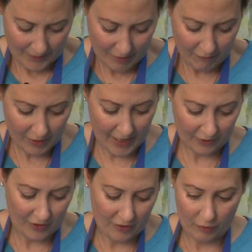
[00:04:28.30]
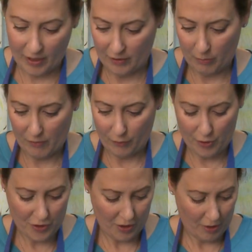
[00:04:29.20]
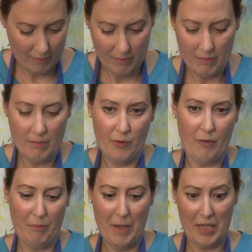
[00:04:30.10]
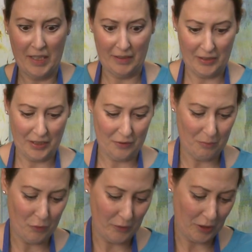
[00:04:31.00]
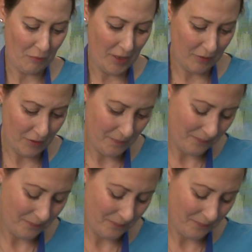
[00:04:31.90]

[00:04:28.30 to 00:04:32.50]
flex in your leather before you start sort of manhandling it or moving it around.